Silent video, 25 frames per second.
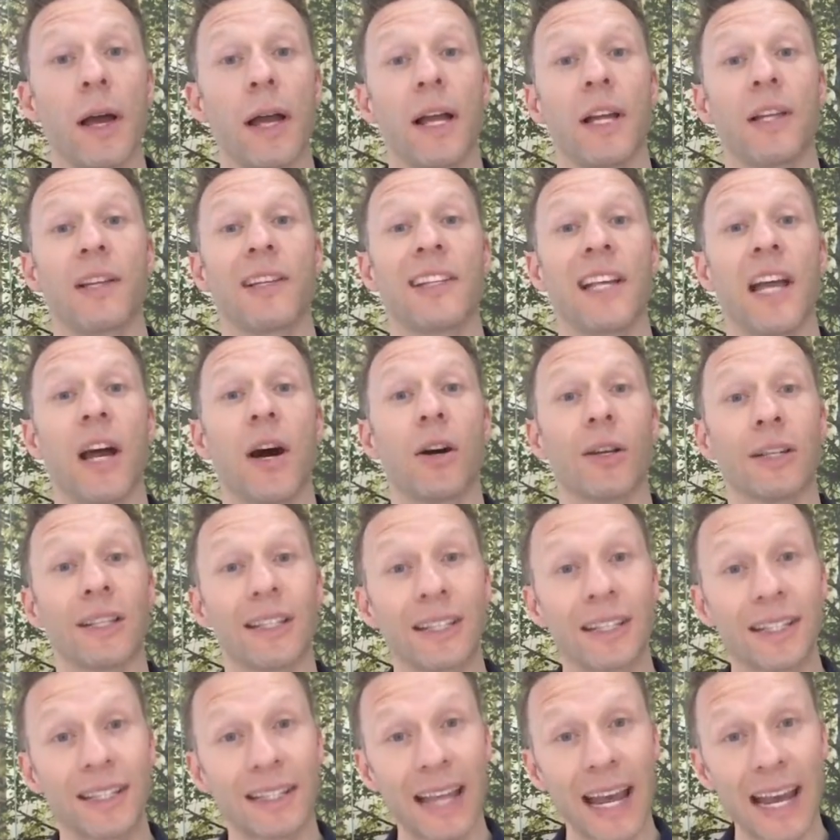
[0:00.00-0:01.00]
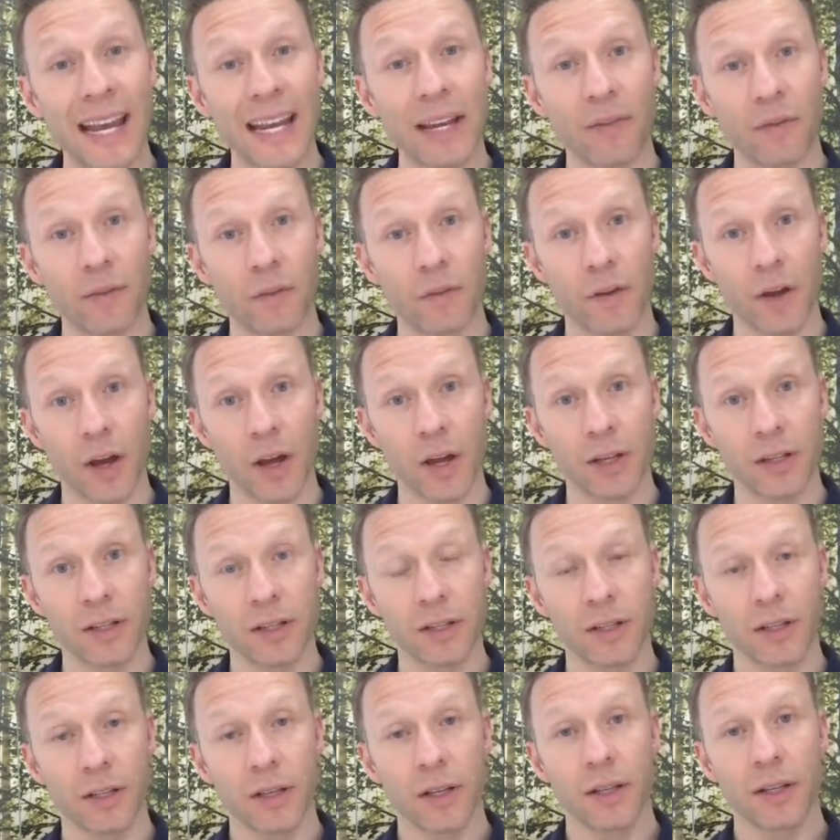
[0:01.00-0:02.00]
set our state
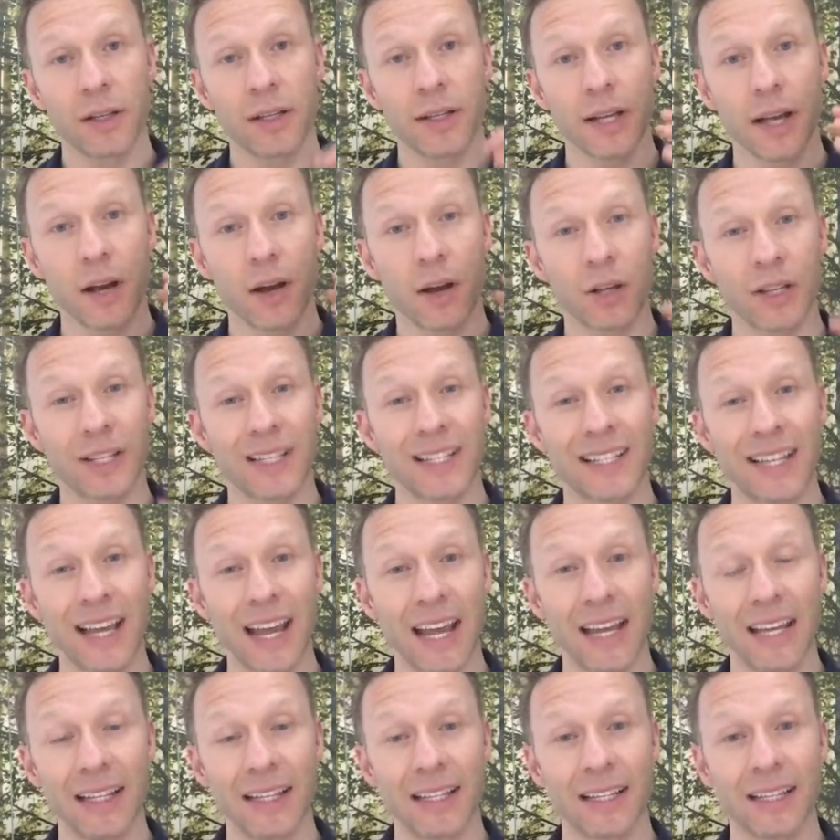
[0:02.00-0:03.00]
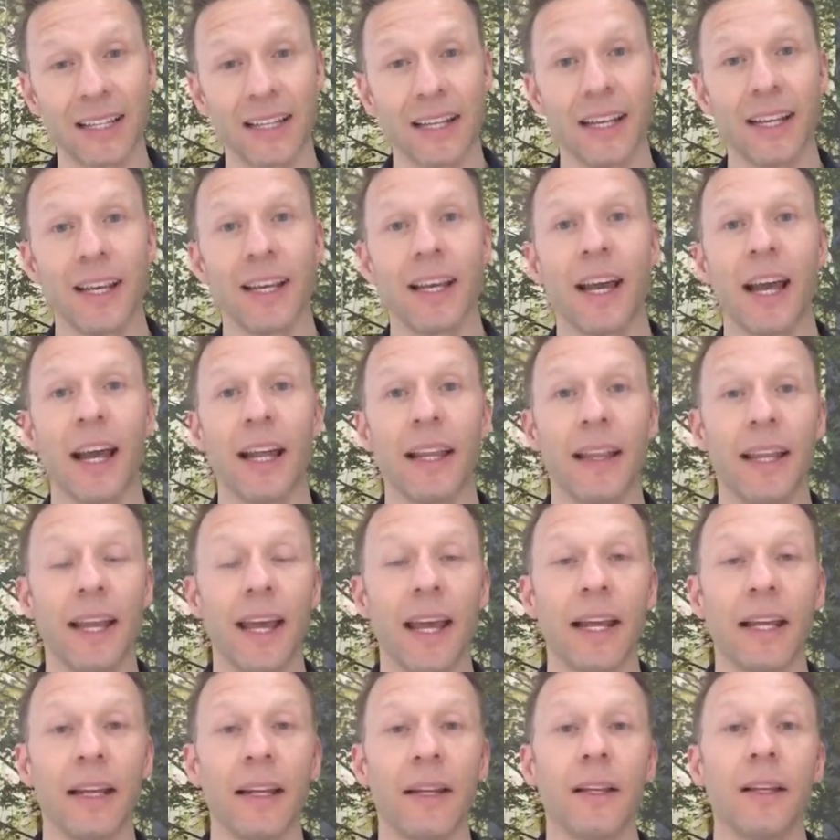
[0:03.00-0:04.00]
first, set our state, and
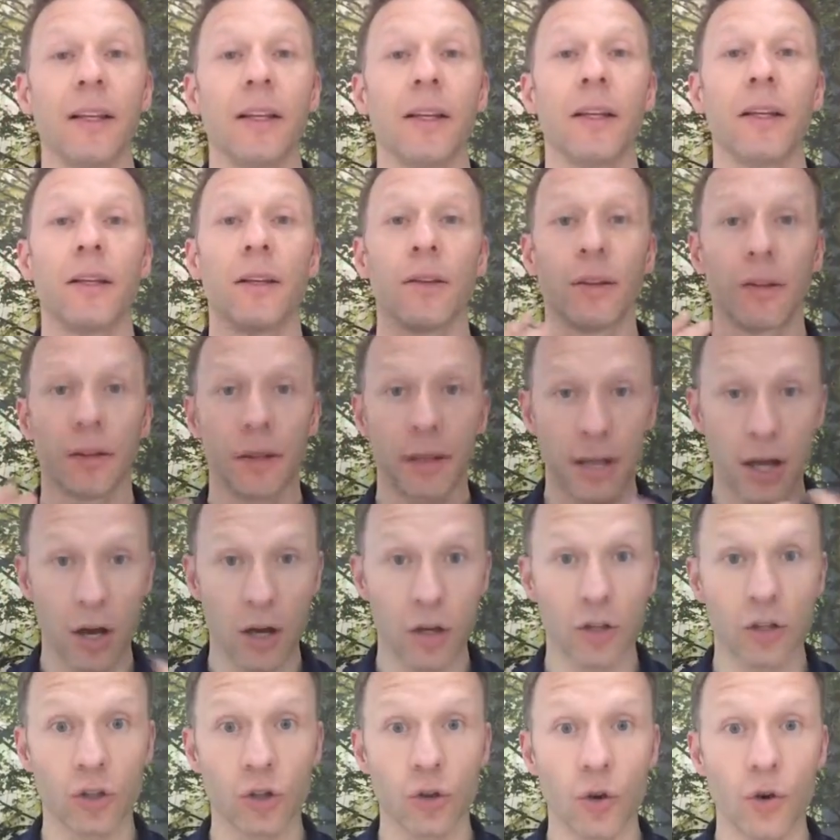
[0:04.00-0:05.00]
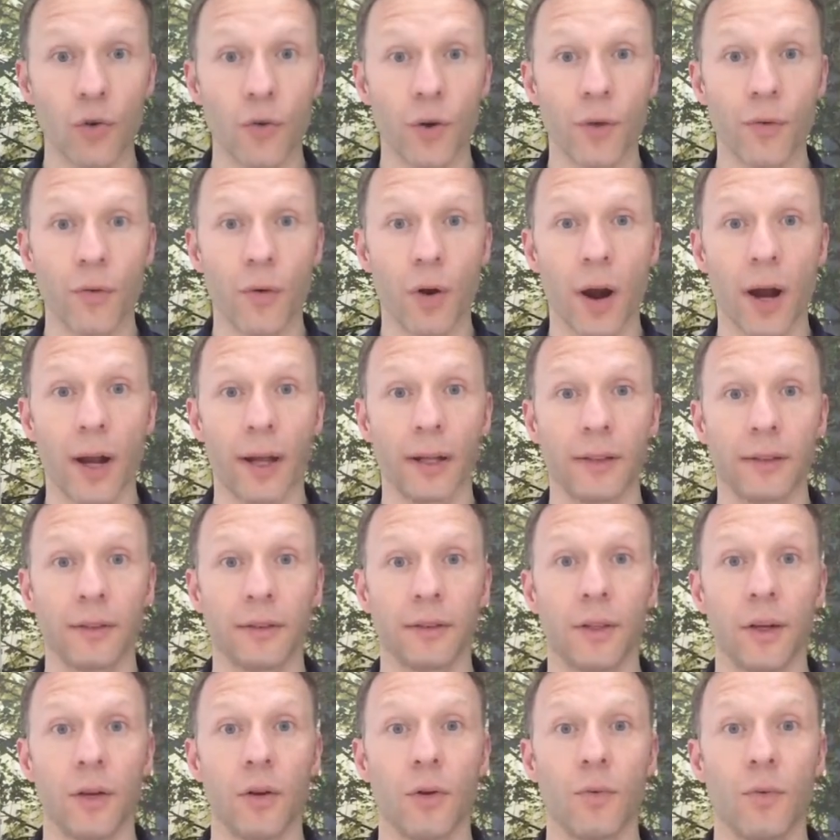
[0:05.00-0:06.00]
then get our story right.
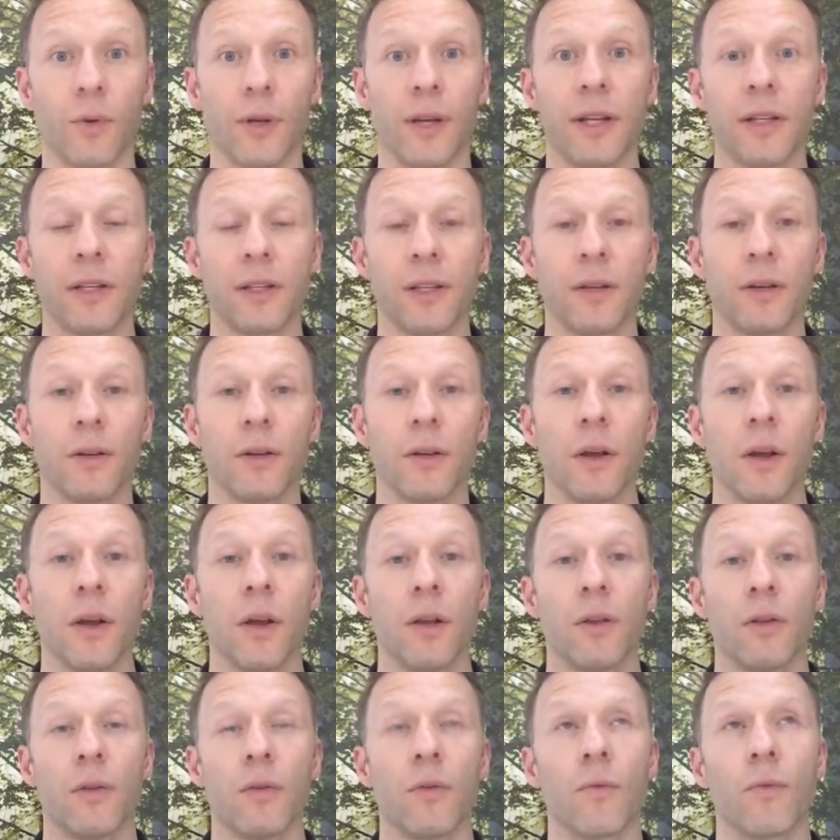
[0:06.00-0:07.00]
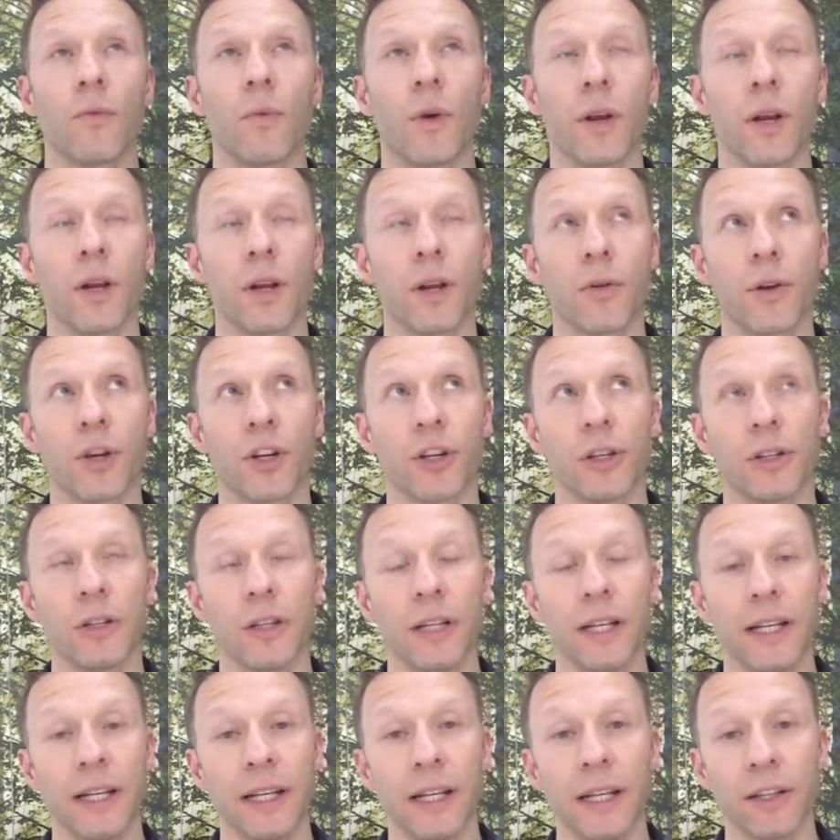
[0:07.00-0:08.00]
So we need to, one of the questions
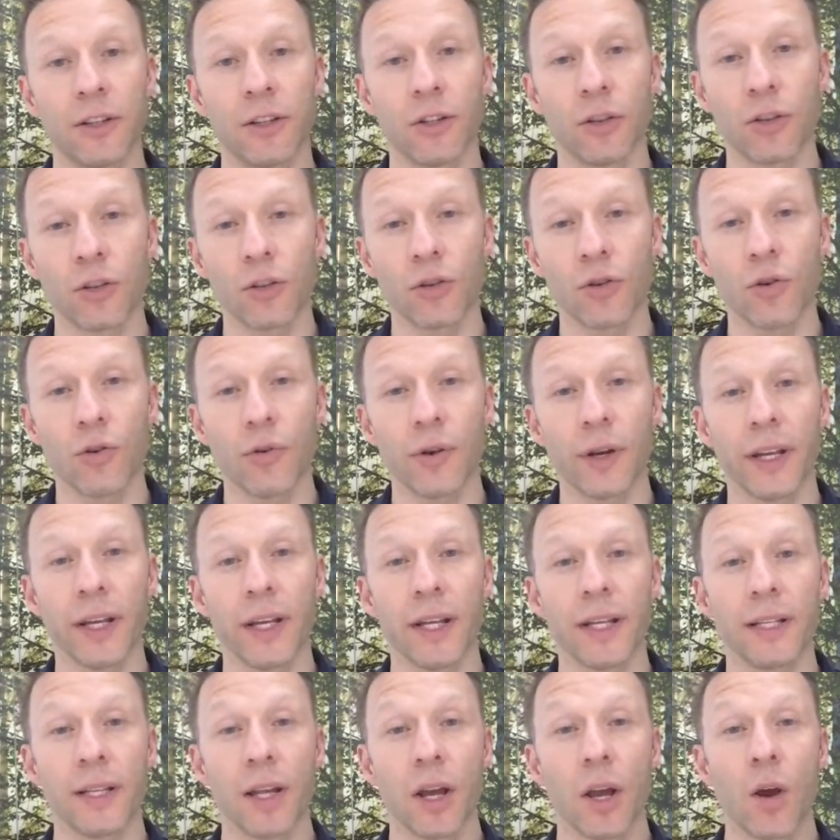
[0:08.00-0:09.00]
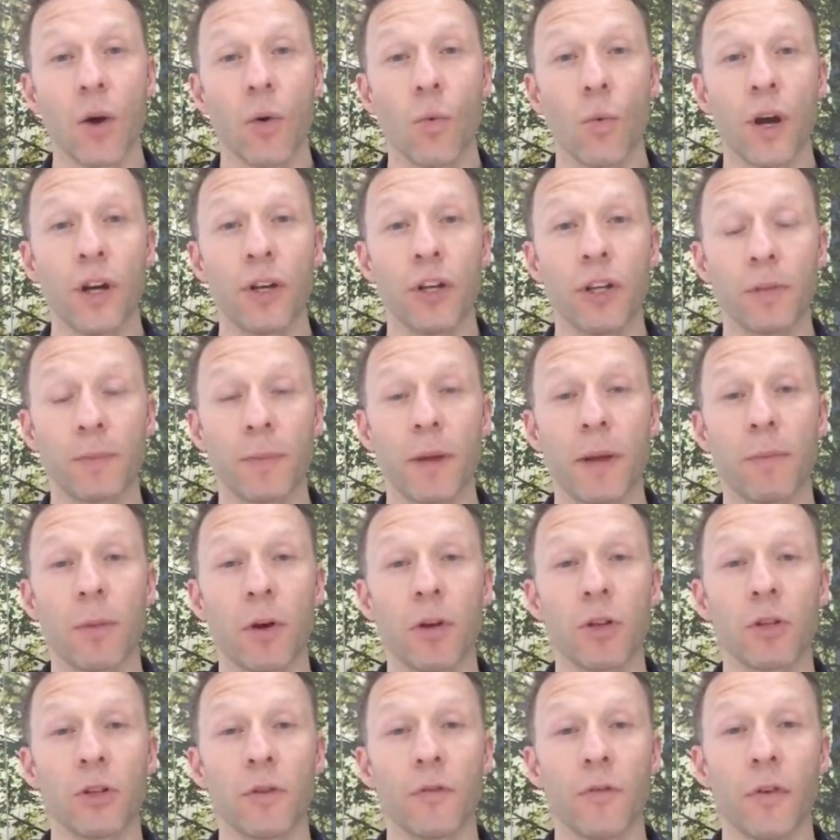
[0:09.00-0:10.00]
leading into the story is, where do you spend
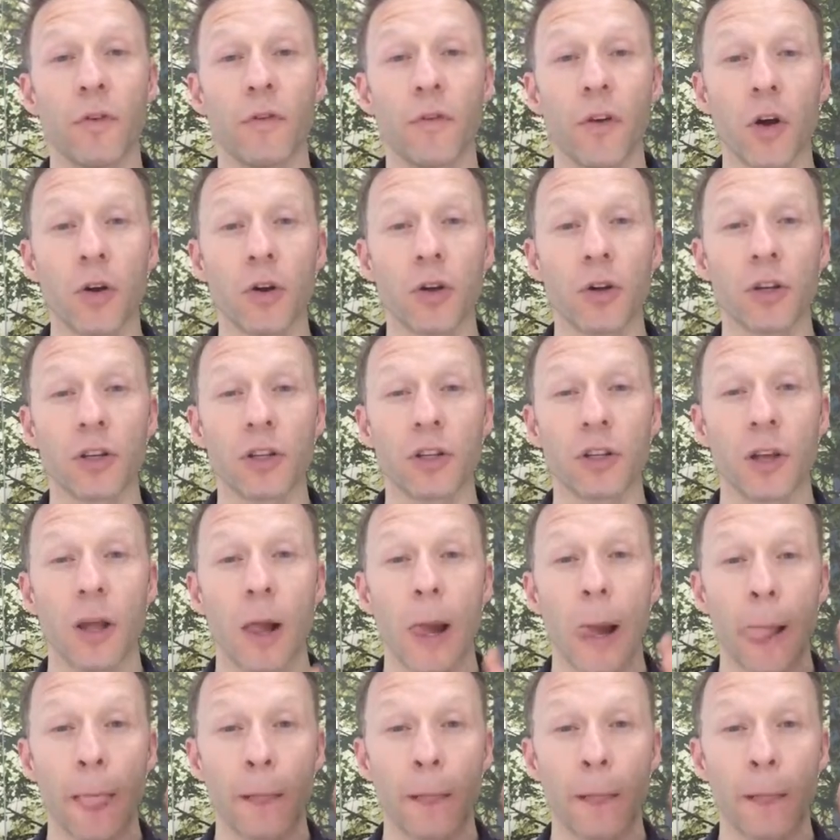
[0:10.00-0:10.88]
most of your focus?